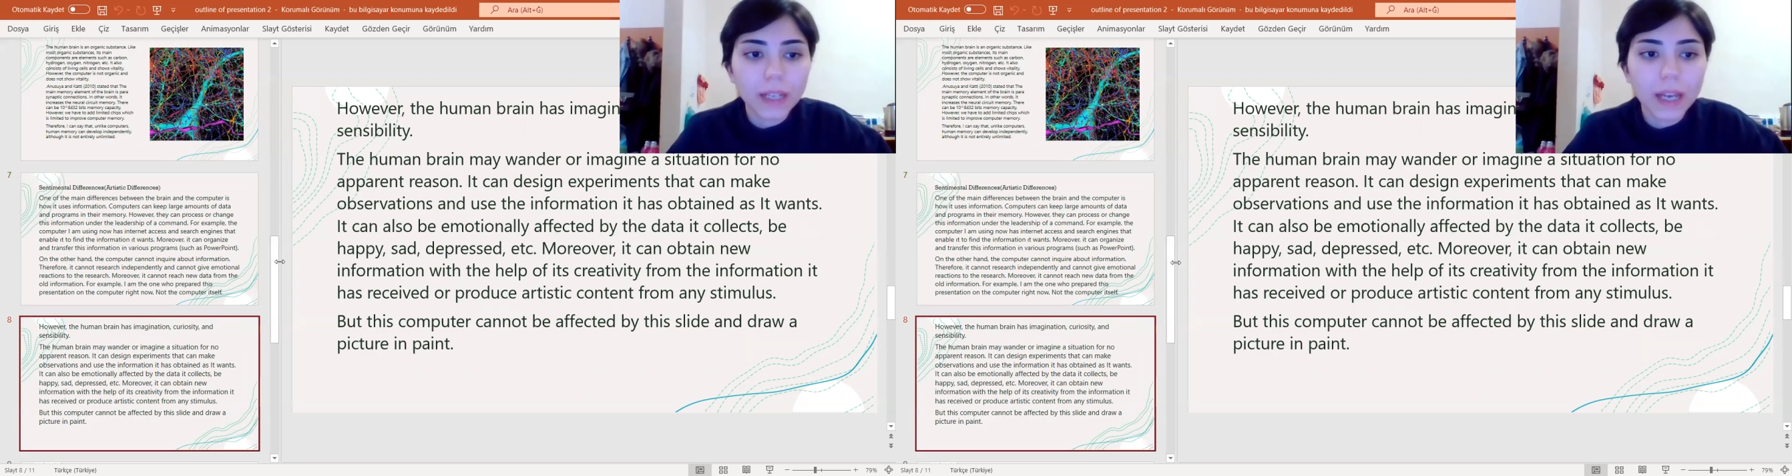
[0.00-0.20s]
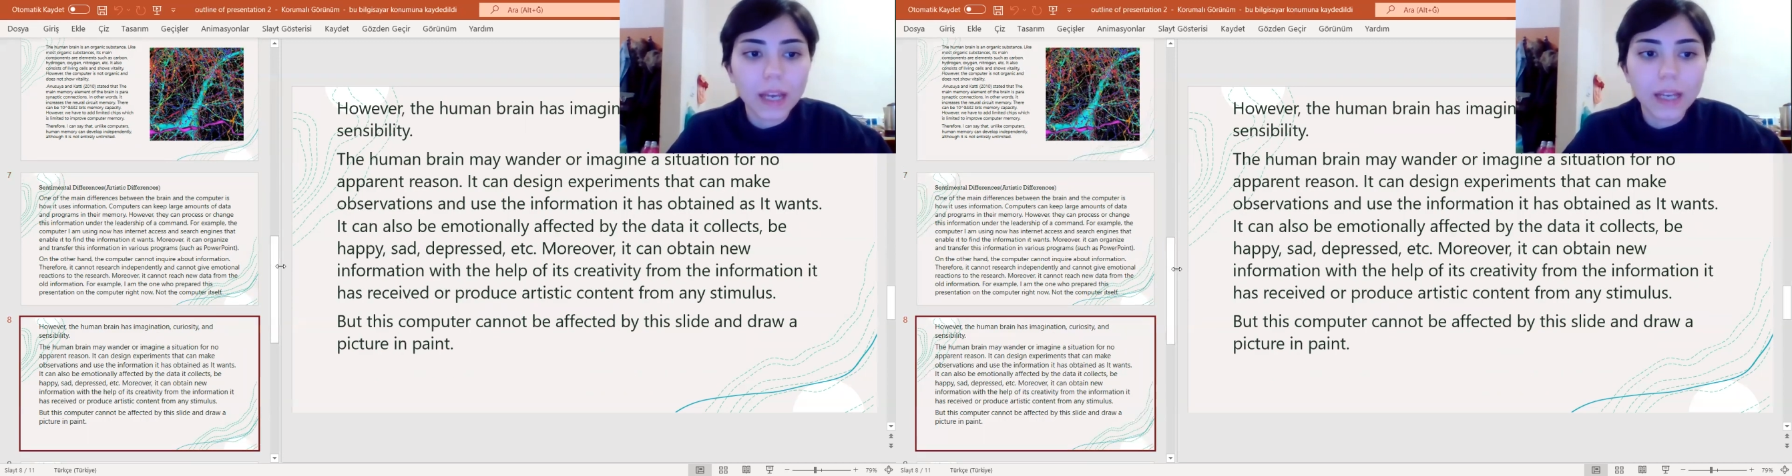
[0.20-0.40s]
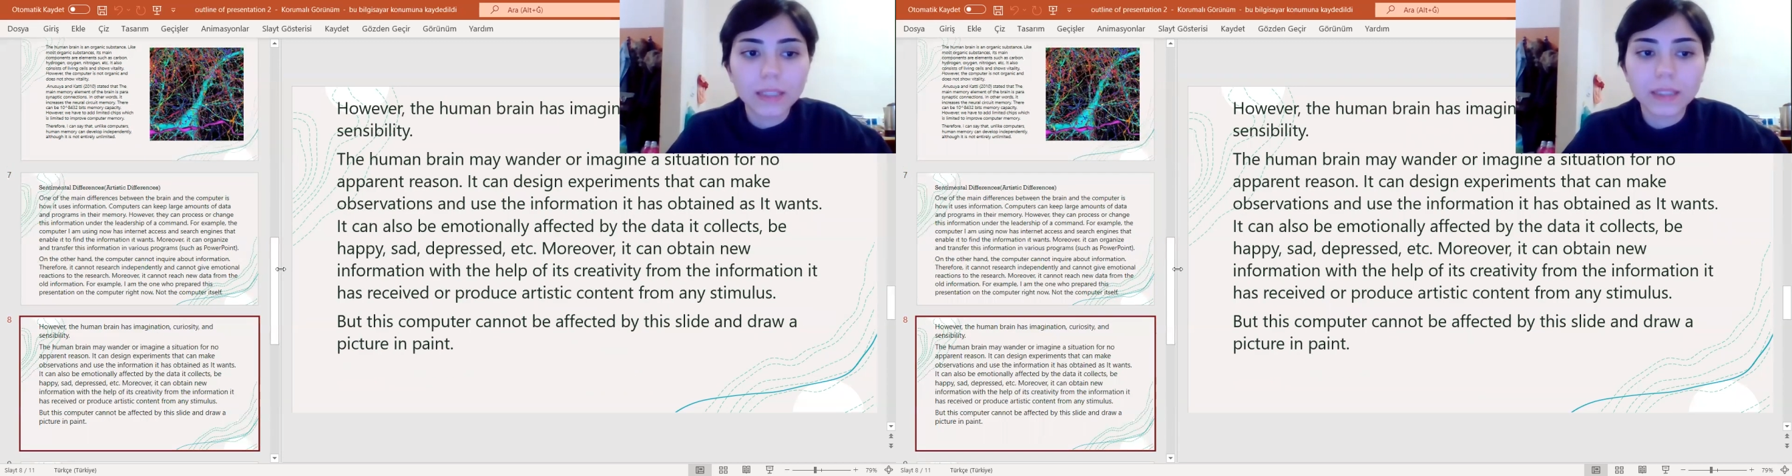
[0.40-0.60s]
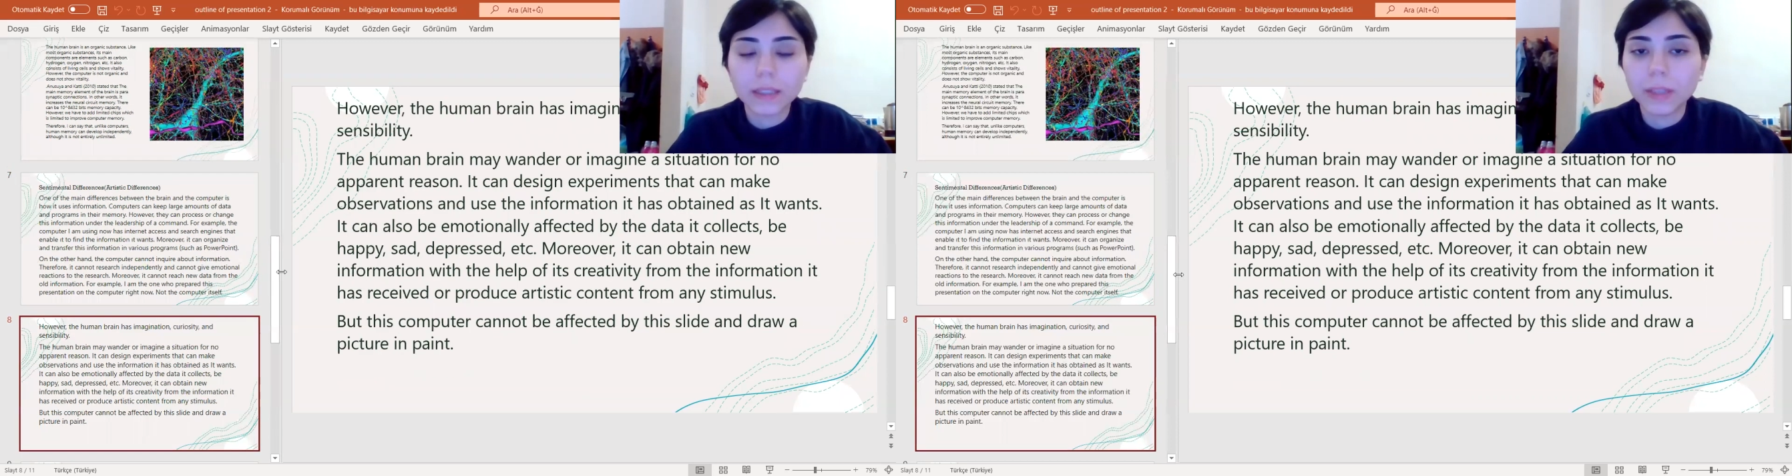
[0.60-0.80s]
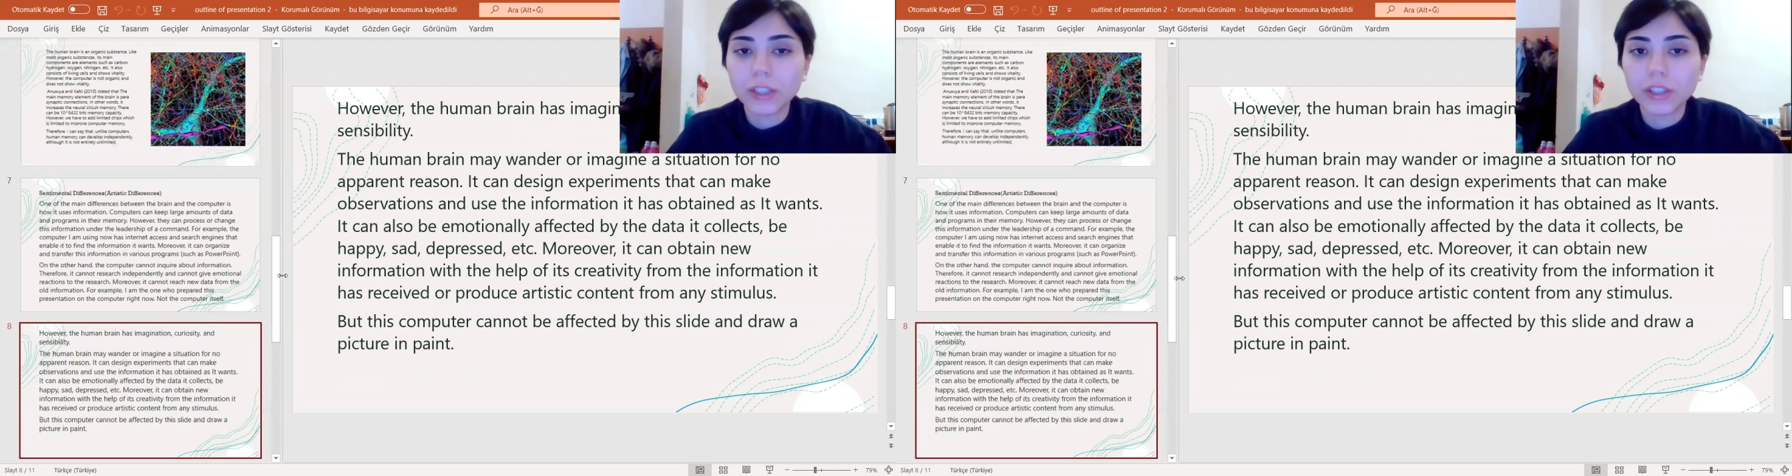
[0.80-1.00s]
has
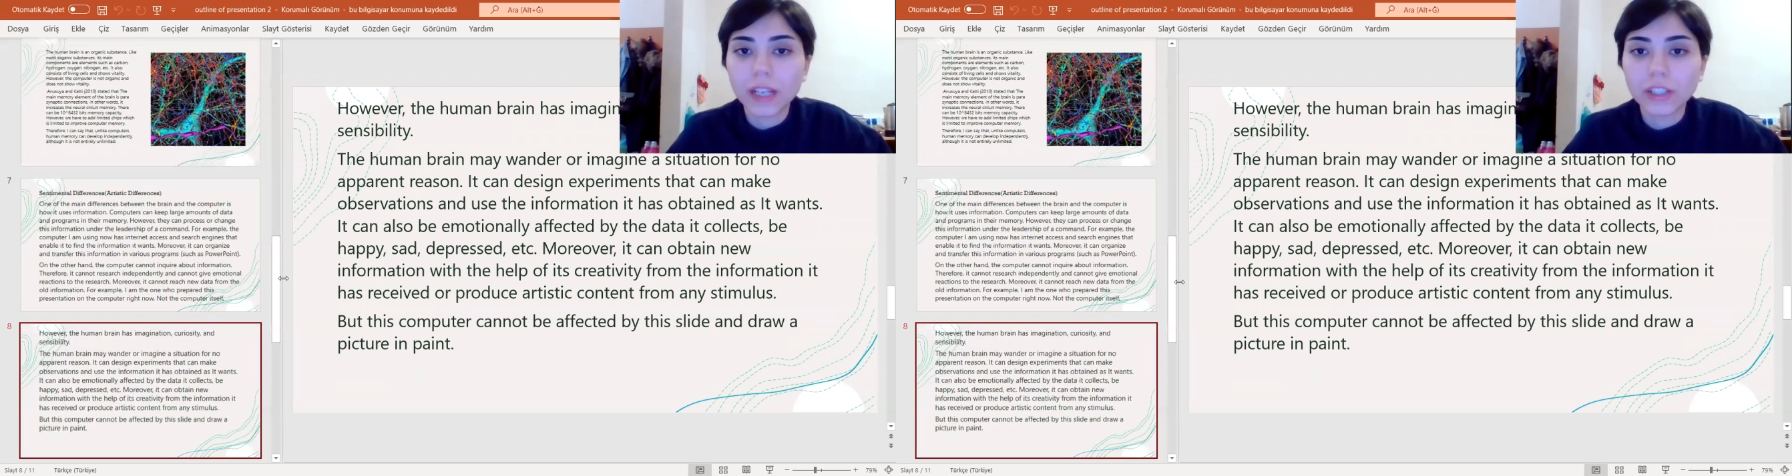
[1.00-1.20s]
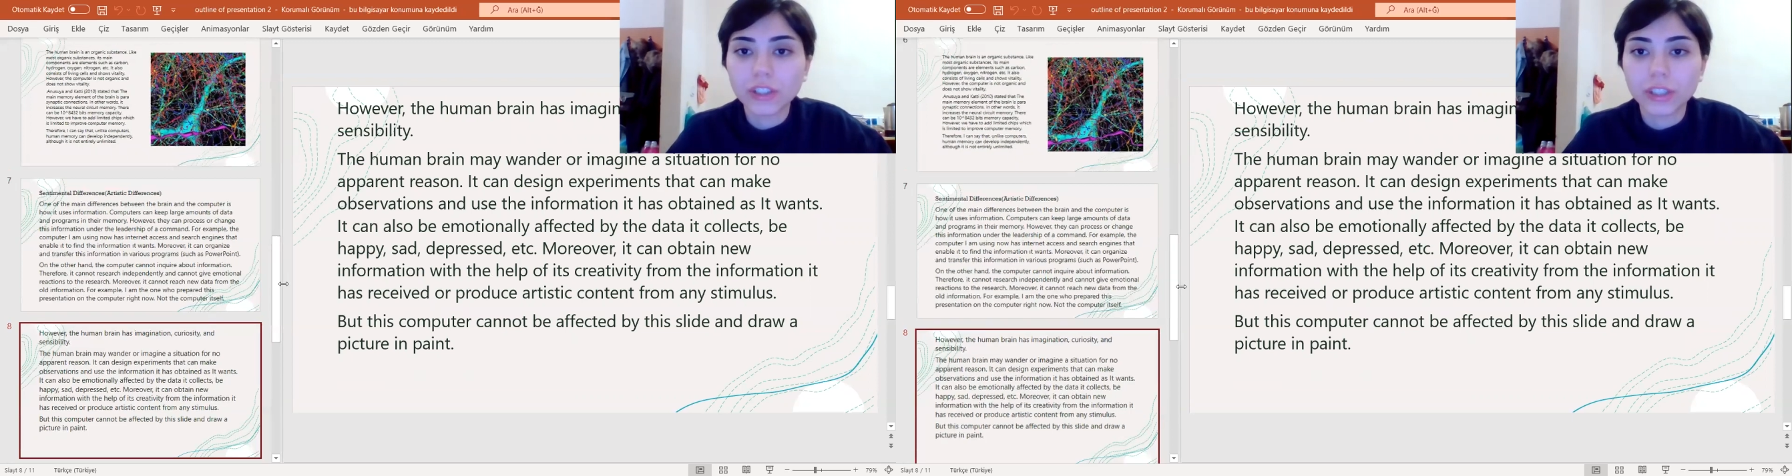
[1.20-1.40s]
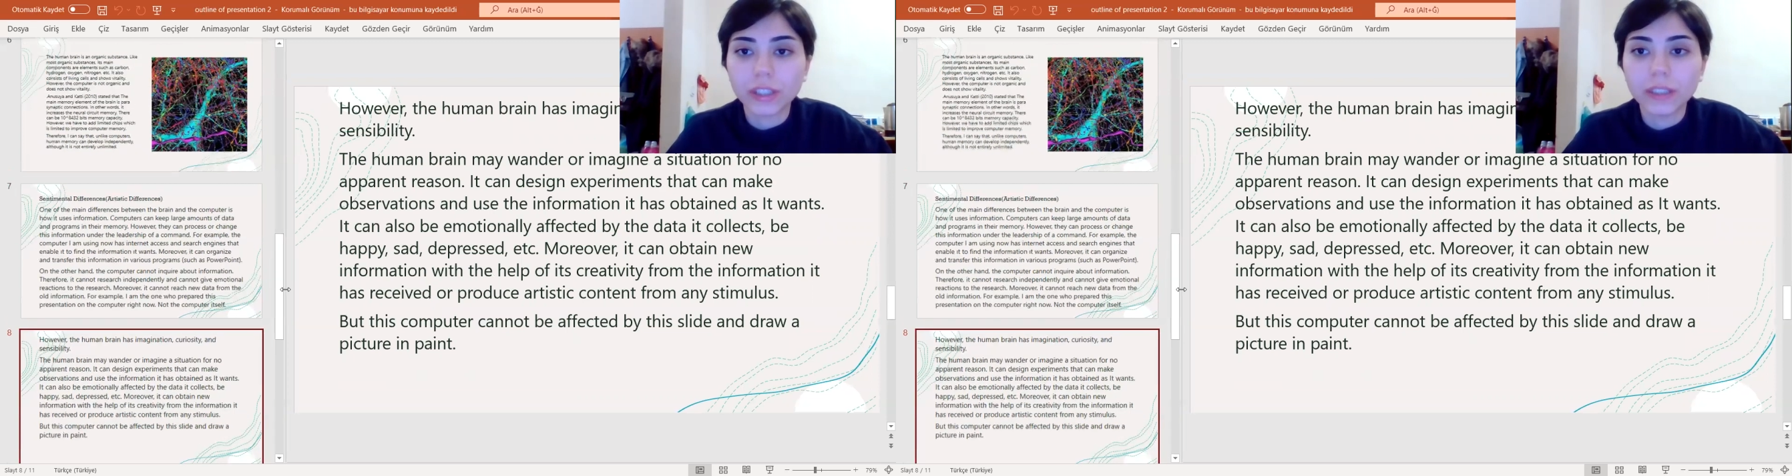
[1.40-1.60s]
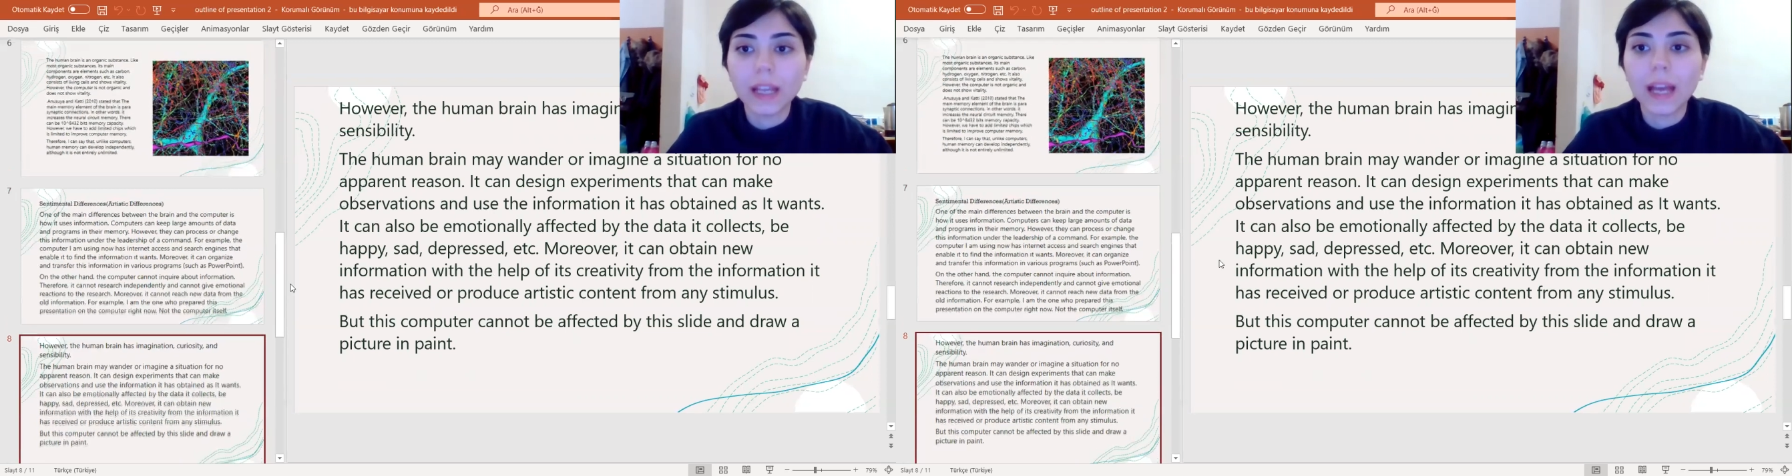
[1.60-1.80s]
imagination